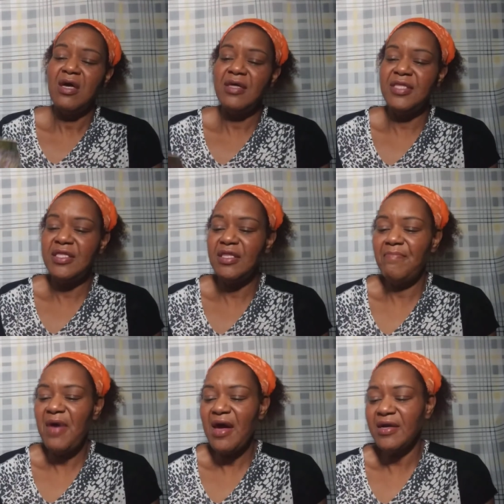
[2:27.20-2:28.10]
And then in the
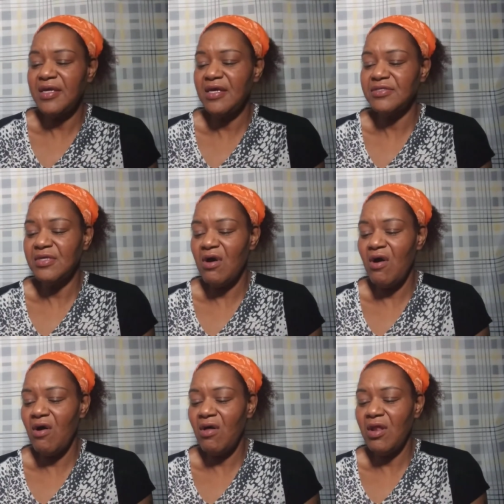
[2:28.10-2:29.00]
back it has
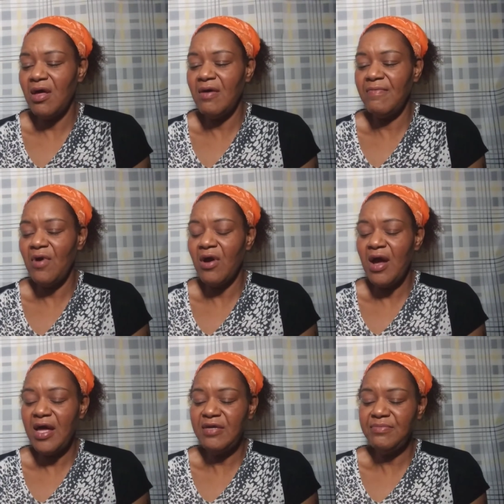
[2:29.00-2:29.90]
all of our
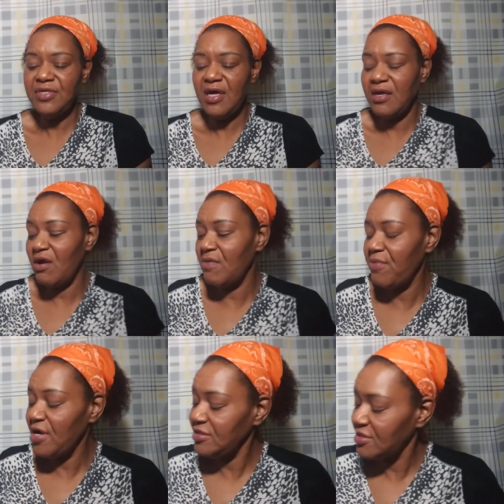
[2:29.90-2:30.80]
items and our
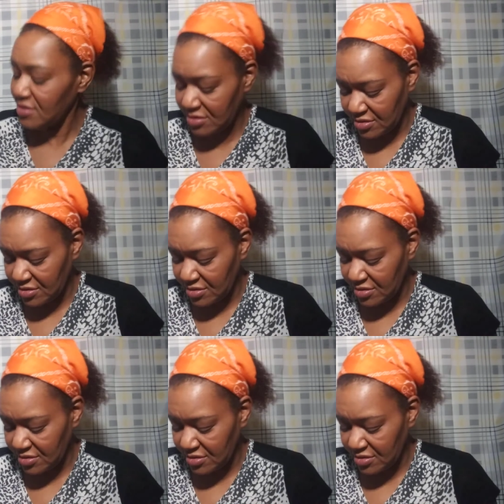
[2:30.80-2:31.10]
prices.